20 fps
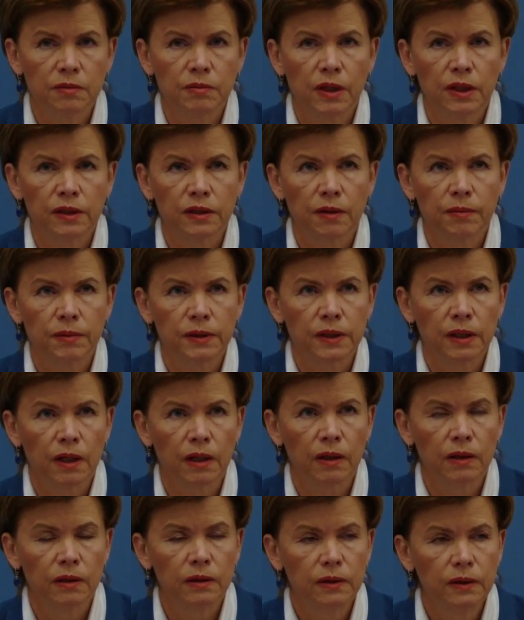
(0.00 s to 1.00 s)
in the
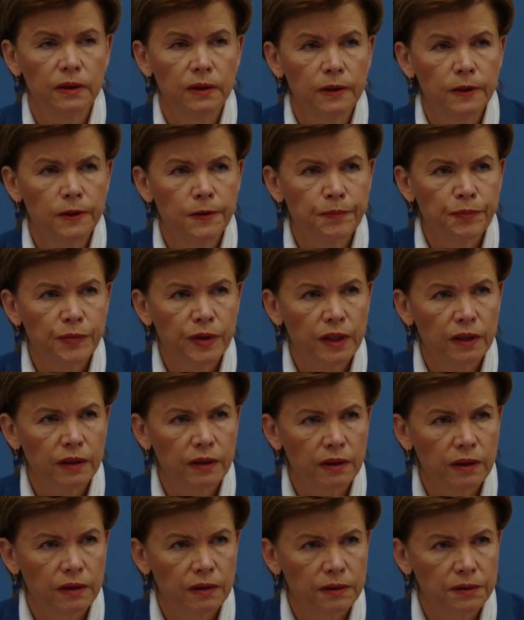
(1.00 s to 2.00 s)
agenda of the
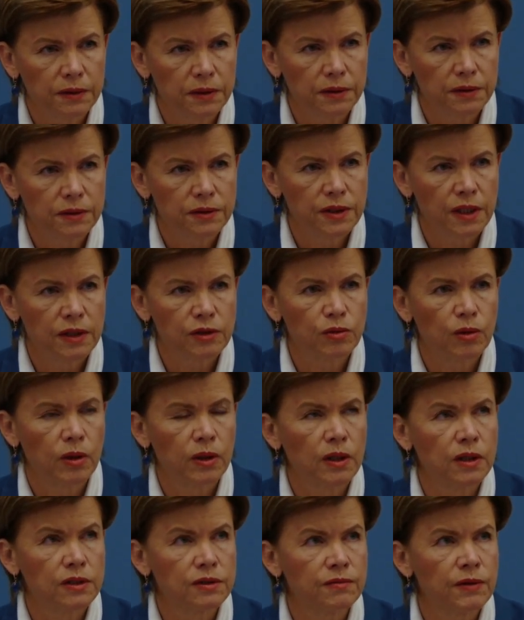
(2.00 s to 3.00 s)
UN Security
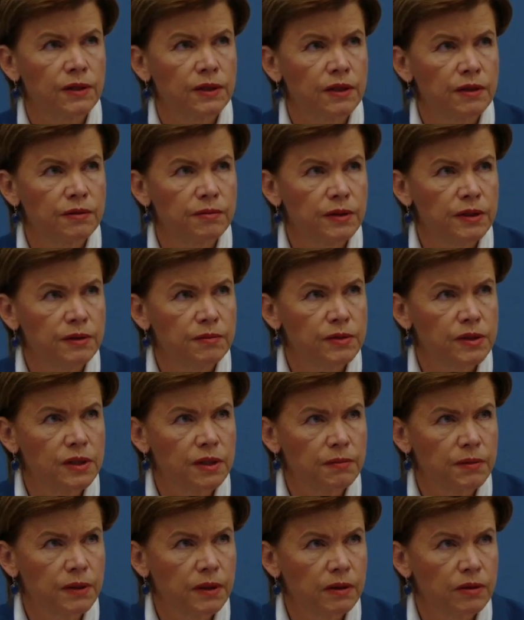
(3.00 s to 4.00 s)
Council, of
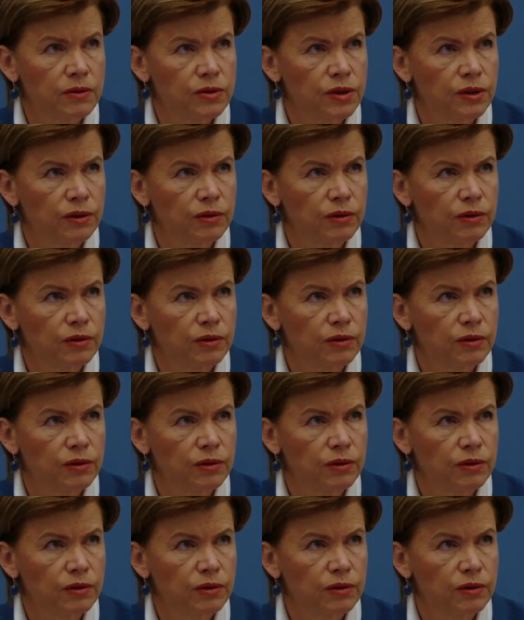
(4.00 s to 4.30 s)
course.